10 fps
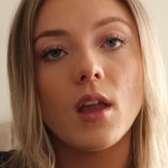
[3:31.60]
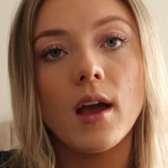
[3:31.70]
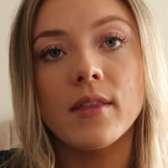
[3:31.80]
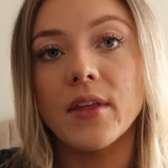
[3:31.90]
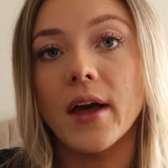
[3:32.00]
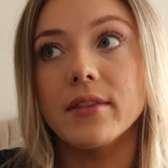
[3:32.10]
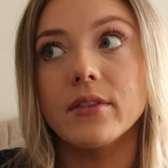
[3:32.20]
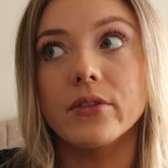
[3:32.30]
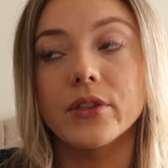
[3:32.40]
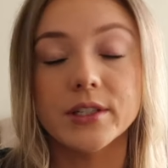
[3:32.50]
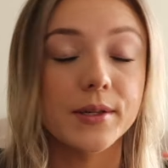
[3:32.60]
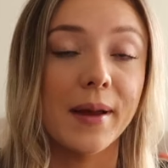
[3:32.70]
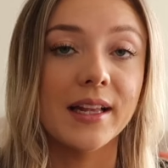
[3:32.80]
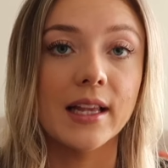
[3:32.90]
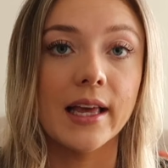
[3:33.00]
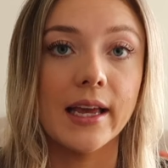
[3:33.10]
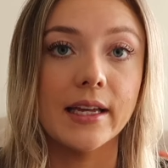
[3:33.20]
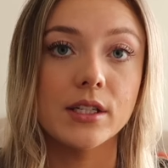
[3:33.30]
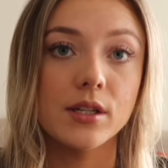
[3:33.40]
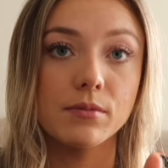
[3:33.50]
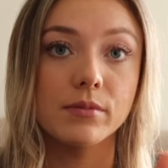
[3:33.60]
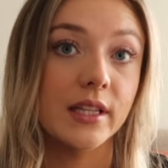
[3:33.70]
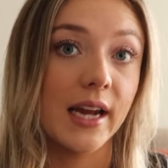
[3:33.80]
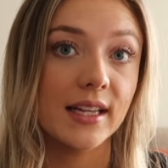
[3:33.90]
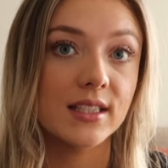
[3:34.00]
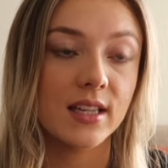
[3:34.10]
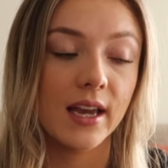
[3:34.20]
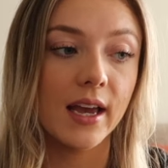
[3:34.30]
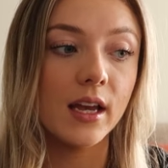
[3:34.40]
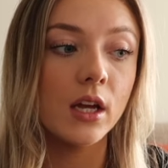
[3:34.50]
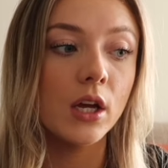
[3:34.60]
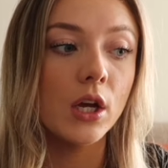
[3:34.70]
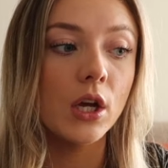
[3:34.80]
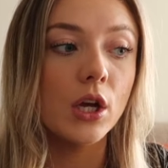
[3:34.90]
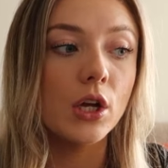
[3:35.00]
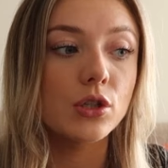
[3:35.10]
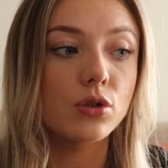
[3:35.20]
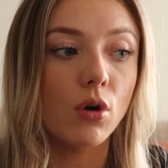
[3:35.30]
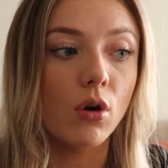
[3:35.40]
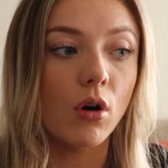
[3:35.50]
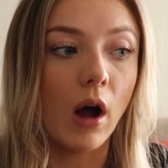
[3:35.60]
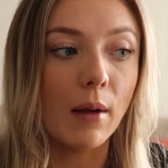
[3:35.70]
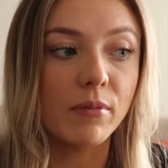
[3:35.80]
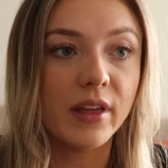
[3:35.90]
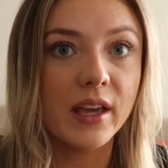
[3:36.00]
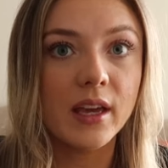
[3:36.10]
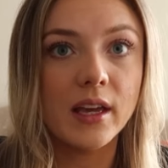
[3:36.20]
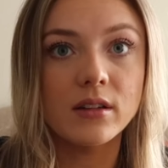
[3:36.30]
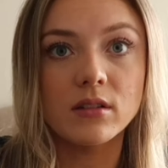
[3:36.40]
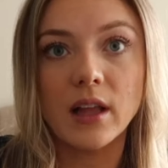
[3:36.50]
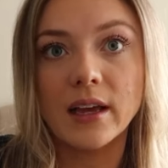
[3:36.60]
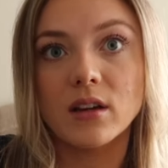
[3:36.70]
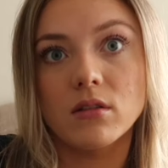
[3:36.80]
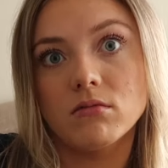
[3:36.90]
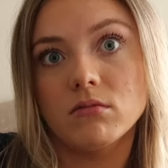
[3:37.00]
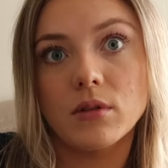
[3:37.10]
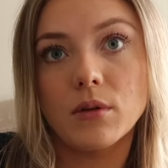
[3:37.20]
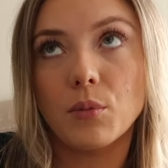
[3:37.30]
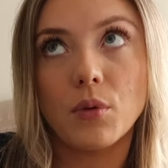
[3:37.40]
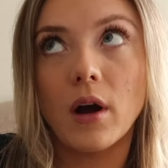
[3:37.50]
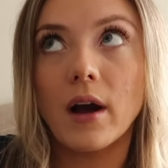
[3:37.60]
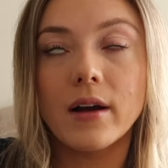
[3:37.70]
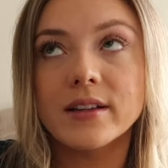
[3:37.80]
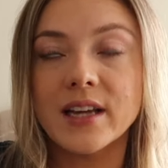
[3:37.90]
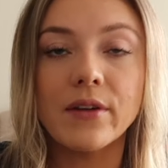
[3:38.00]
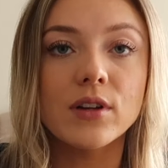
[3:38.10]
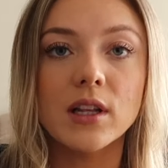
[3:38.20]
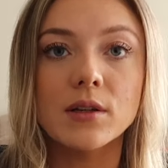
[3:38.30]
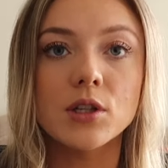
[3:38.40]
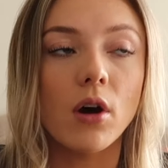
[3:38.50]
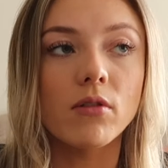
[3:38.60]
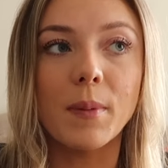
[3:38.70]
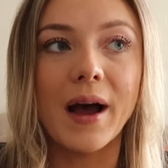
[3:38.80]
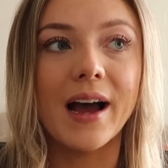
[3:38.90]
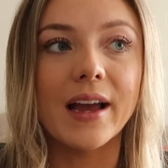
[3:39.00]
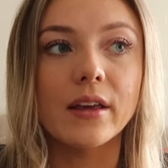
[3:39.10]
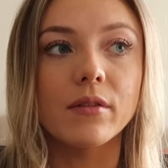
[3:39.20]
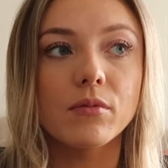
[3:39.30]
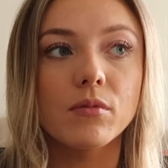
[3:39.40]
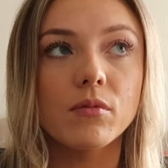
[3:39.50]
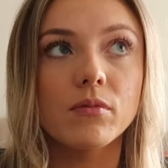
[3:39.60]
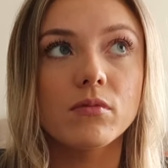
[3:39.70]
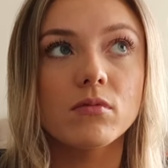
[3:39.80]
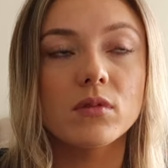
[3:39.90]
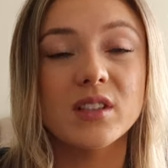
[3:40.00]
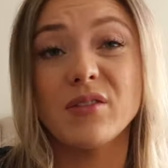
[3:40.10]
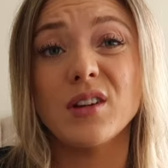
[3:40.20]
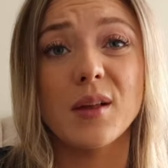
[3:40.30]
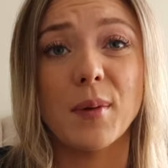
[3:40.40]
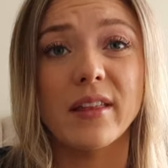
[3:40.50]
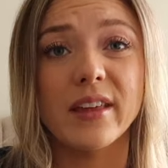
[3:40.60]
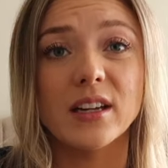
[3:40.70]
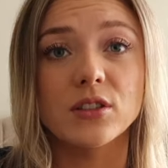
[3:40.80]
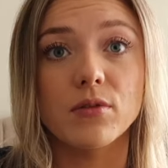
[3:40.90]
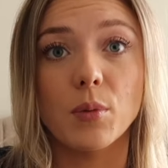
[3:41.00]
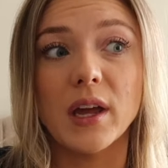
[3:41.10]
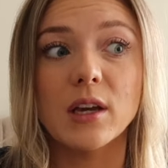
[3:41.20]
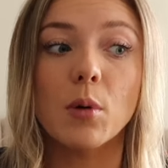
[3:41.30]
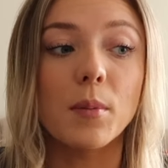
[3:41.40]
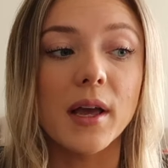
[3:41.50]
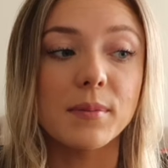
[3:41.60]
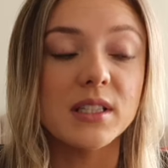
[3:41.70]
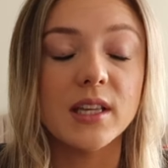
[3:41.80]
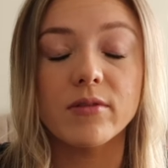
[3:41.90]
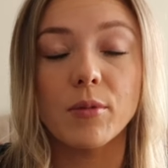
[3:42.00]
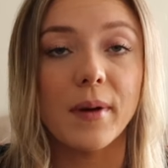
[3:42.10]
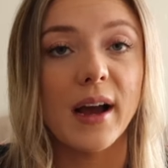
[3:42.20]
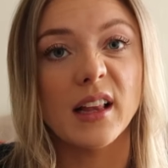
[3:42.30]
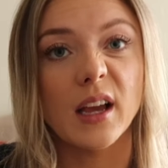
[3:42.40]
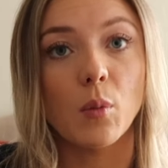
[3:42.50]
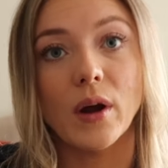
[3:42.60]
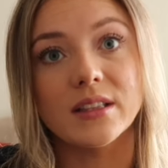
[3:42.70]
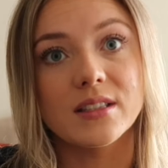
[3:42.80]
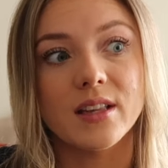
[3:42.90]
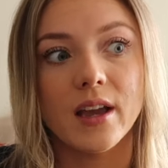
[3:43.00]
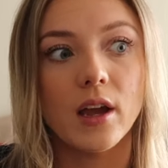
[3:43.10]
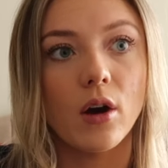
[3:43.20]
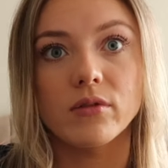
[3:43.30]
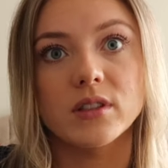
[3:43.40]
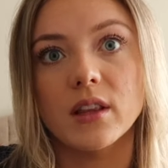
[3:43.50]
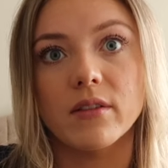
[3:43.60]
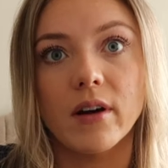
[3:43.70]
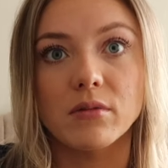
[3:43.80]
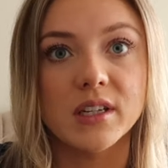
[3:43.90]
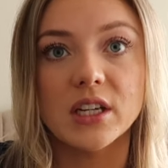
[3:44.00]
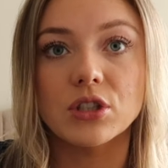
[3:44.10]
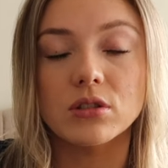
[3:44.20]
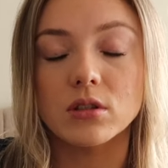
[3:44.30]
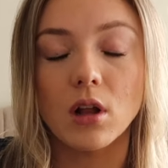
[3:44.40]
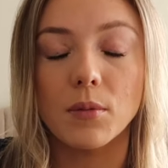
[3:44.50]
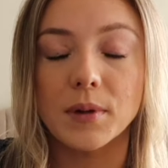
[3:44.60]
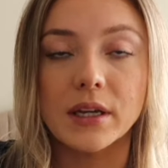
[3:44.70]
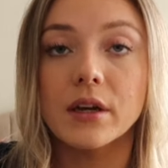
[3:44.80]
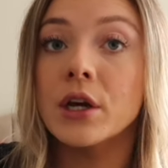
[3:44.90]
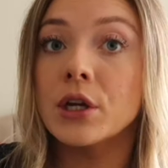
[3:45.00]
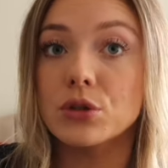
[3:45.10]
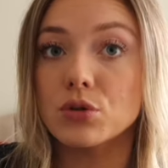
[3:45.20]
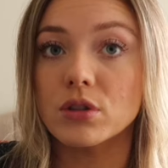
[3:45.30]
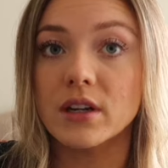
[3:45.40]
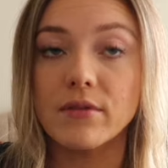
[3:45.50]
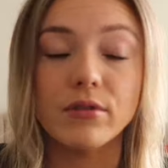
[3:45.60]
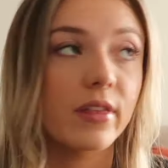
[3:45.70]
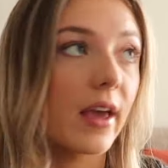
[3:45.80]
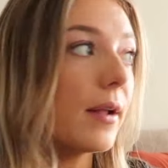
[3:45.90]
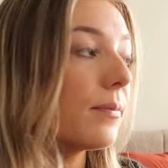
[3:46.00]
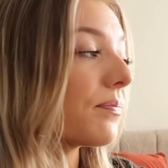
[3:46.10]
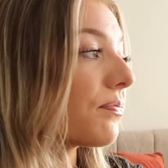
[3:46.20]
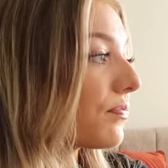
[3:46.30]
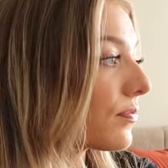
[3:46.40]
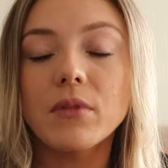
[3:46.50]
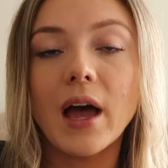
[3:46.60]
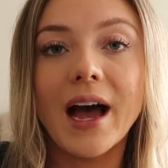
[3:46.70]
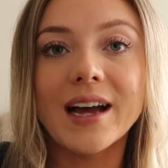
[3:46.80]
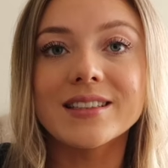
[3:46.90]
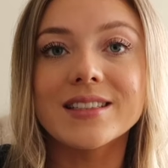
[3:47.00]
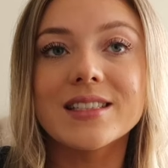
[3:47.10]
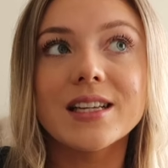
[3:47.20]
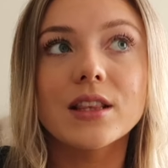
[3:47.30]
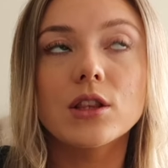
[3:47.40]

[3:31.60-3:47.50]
and then the cement laid the next day. So I'm thinking like definitely by the end of the week, but maybe even by like Wednesday. Obviously the foundations will all be done and everything, and